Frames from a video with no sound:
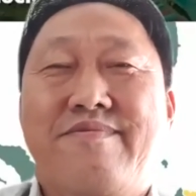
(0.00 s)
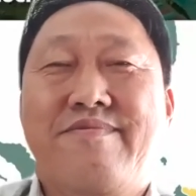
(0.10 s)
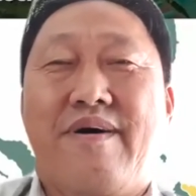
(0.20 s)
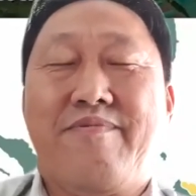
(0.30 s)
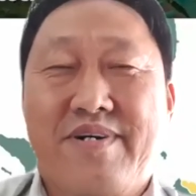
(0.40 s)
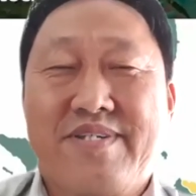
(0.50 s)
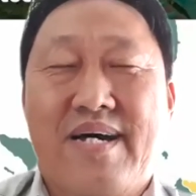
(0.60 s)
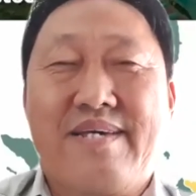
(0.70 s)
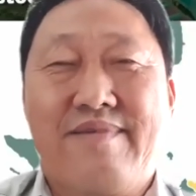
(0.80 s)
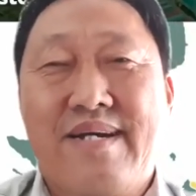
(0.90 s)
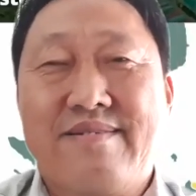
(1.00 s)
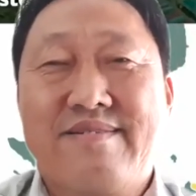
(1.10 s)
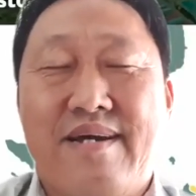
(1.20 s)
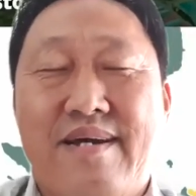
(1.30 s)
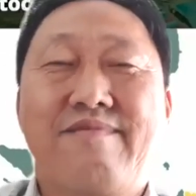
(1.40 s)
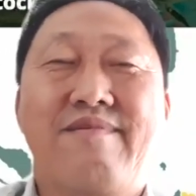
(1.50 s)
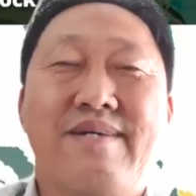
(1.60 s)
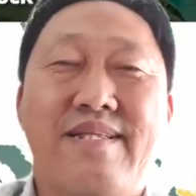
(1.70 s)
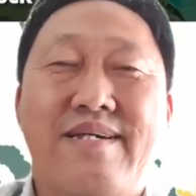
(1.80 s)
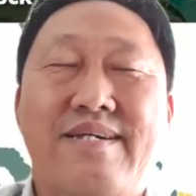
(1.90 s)
of course, you can sell
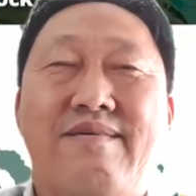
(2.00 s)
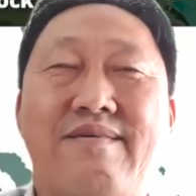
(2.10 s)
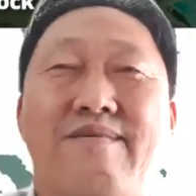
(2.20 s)
locally or